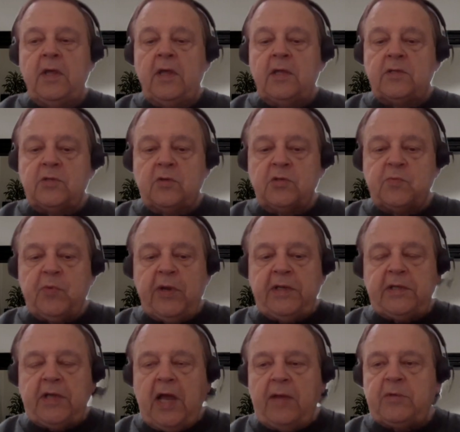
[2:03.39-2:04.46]
so
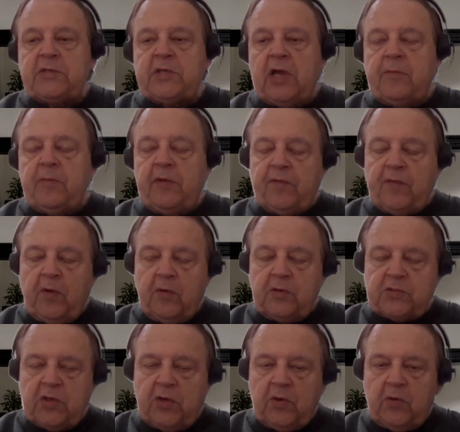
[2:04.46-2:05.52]
springtime is coming,
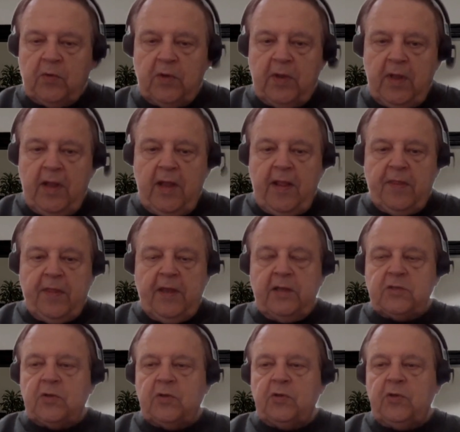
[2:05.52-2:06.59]
folks. So
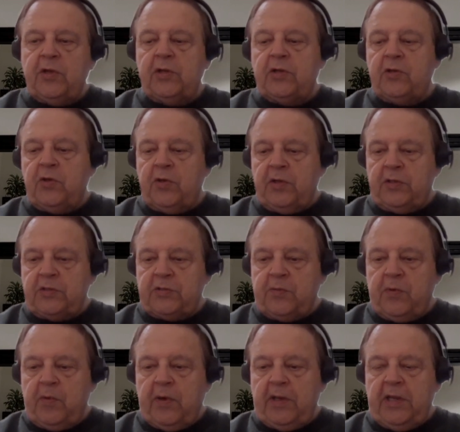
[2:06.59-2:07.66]
things are looking good. So
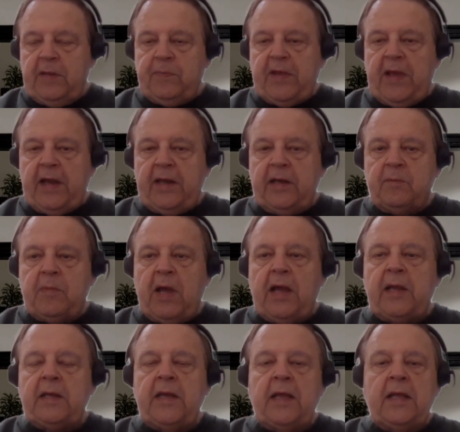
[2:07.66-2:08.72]
we want to keep that in
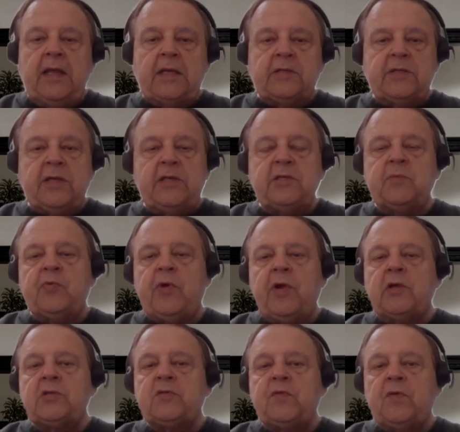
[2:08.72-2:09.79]
mind. Say some
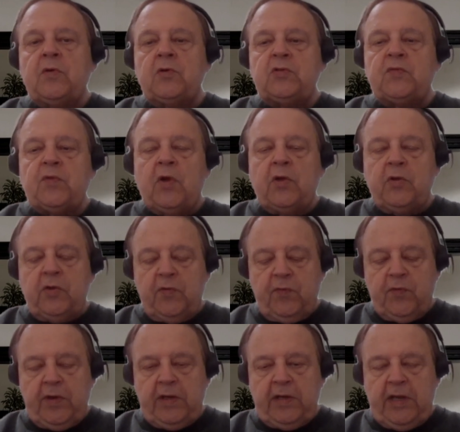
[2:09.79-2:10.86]
prayers, folks, for our good
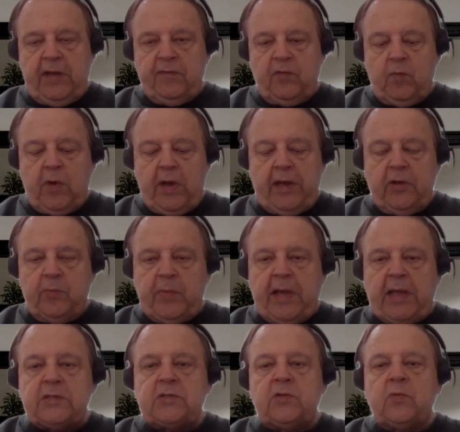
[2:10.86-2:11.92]
friend David White, who
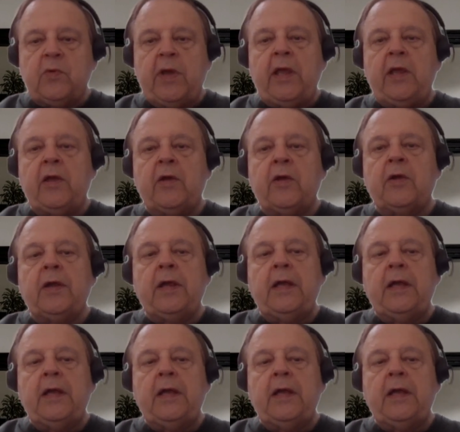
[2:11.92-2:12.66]
passed away here,